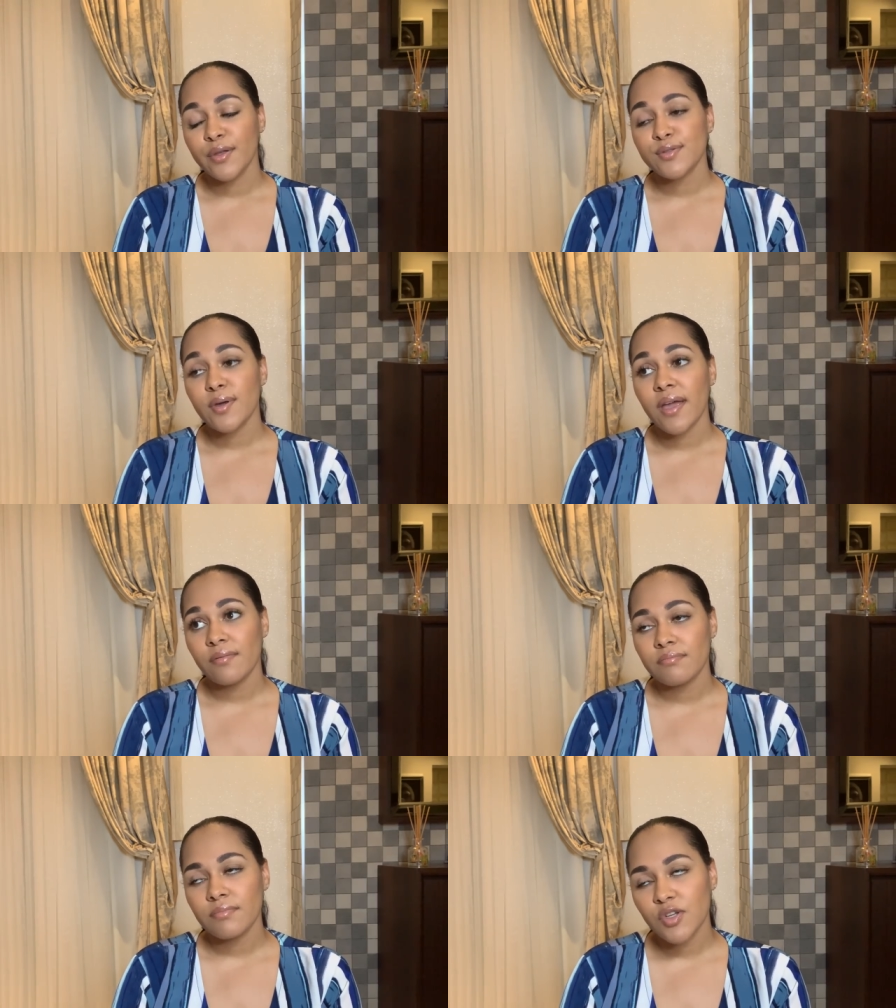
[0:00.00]
So I
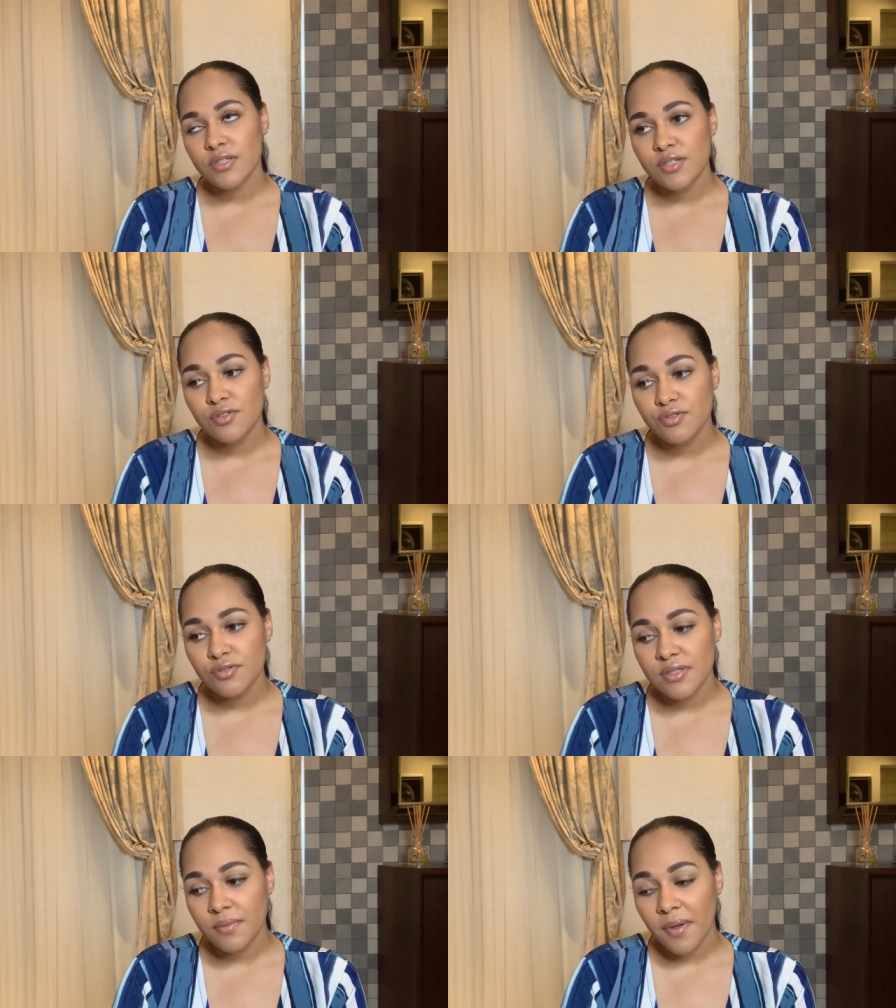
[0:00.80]
continued
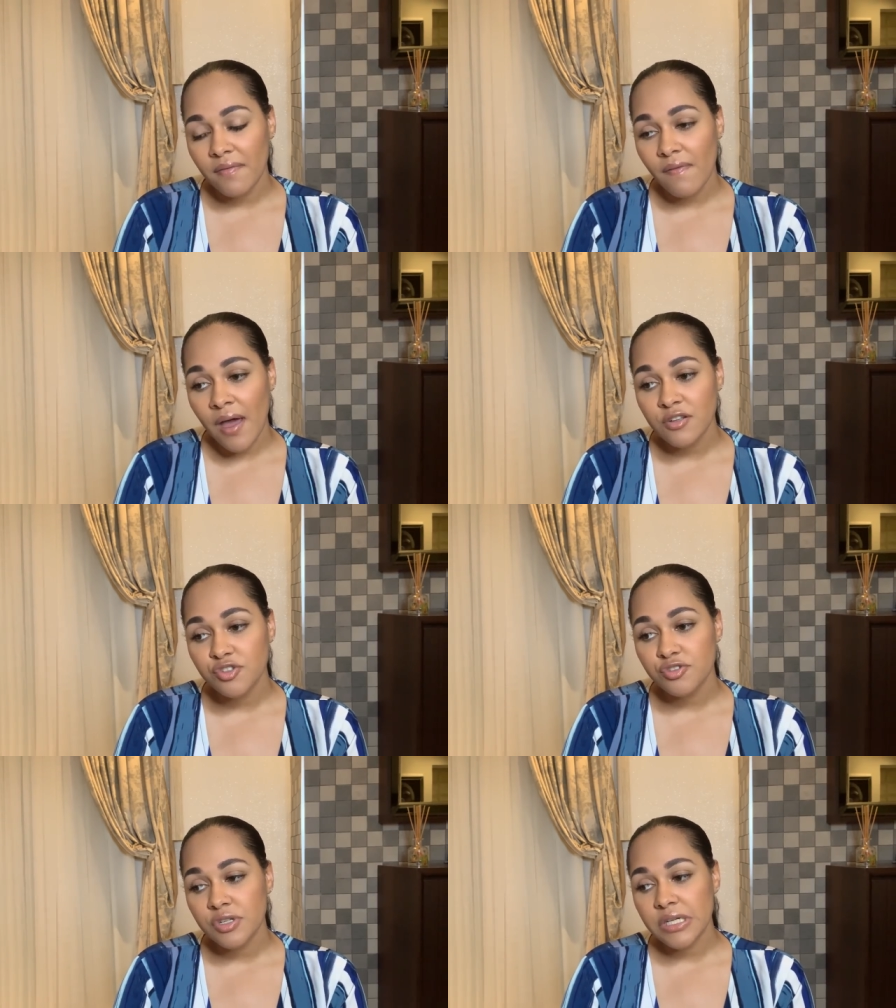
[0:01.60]
using my
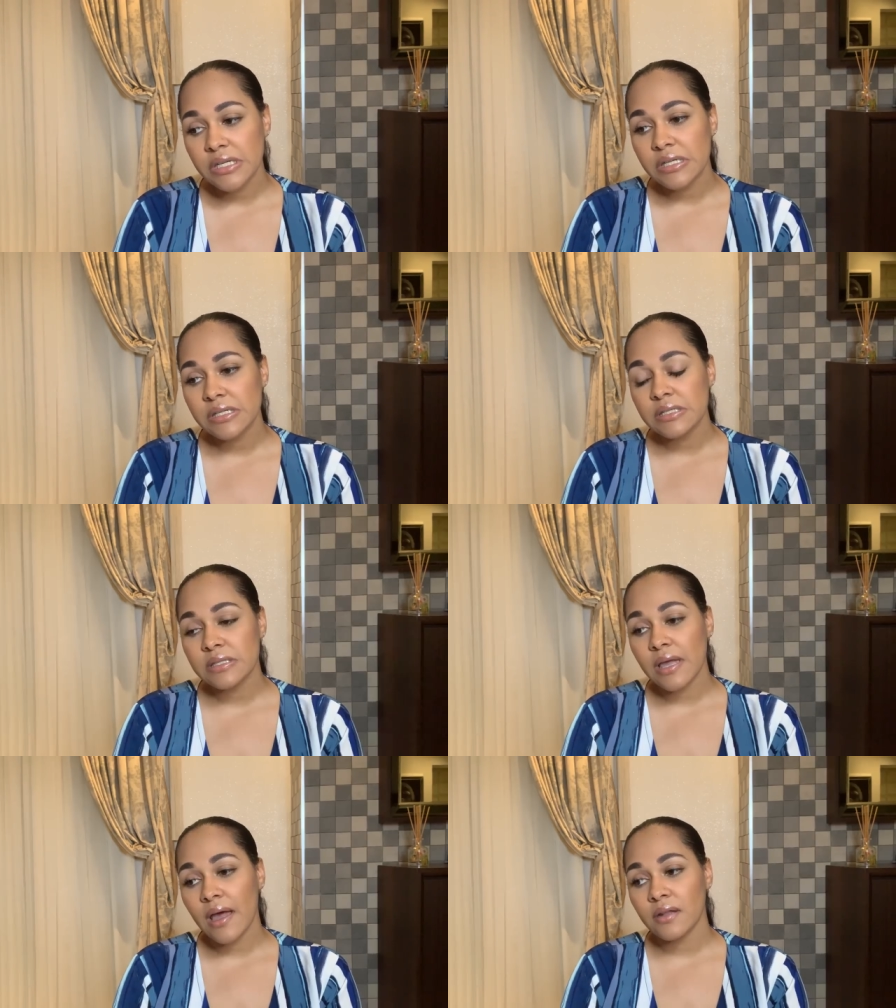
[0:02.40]
factories
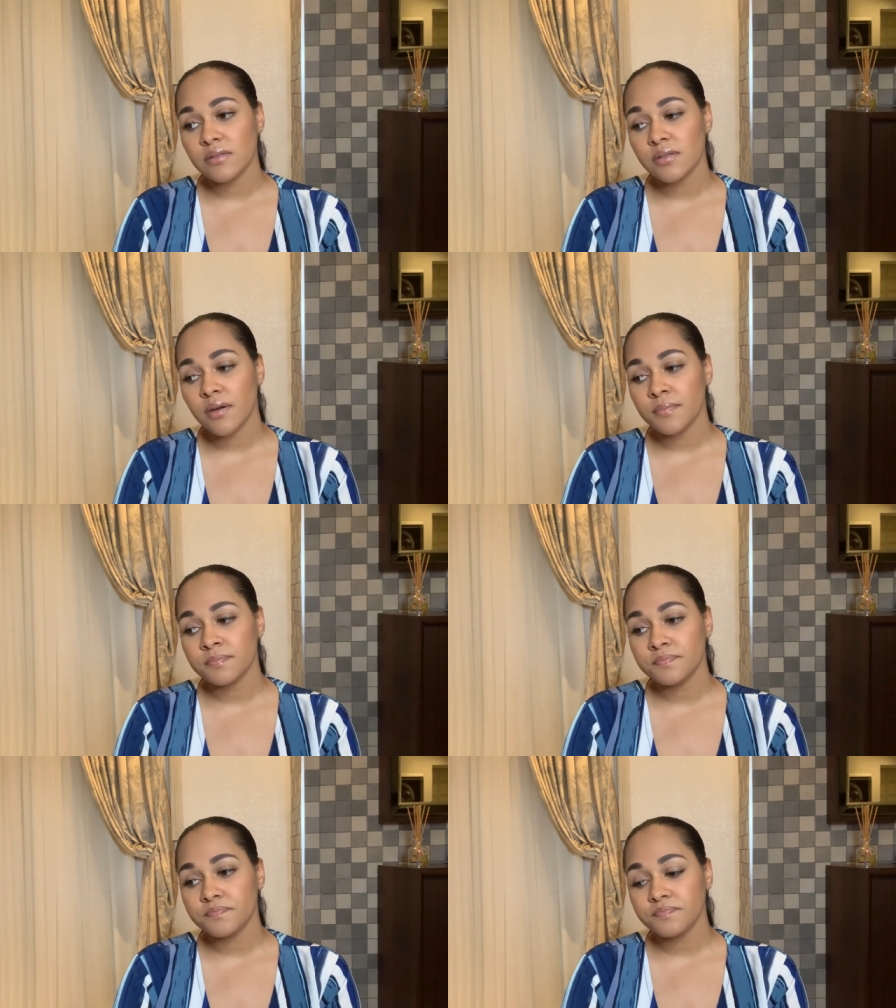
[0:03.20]
and
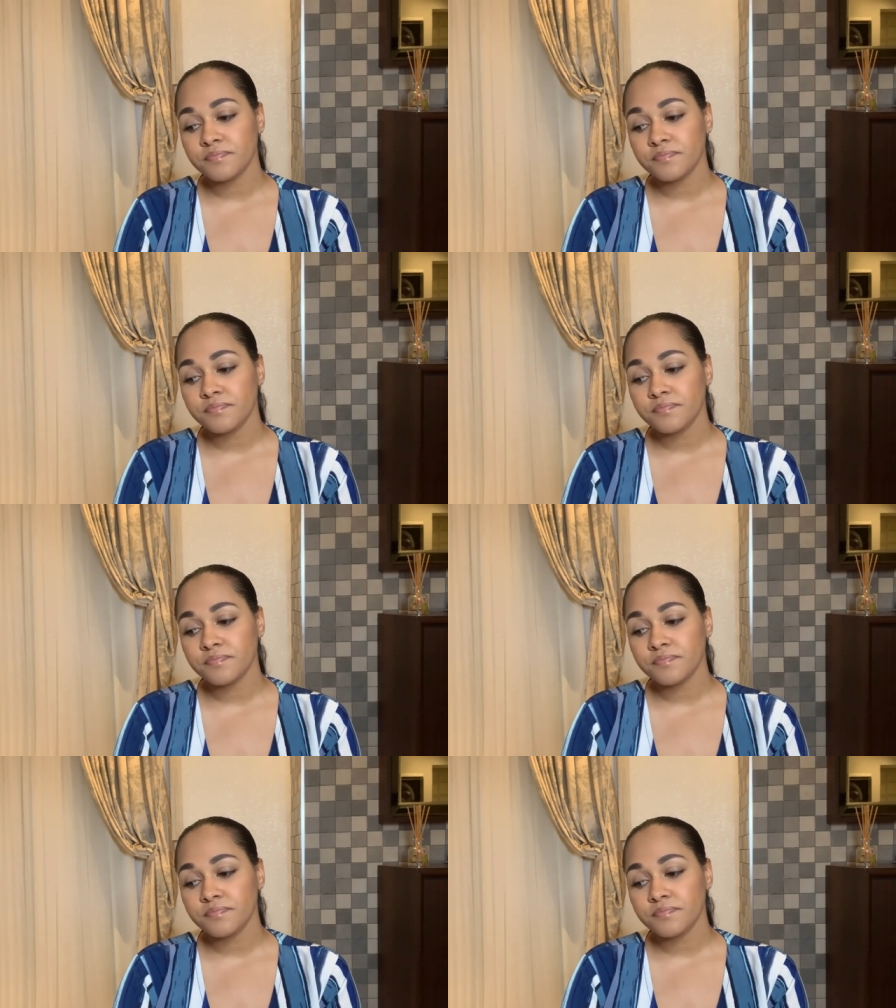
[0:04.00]
um,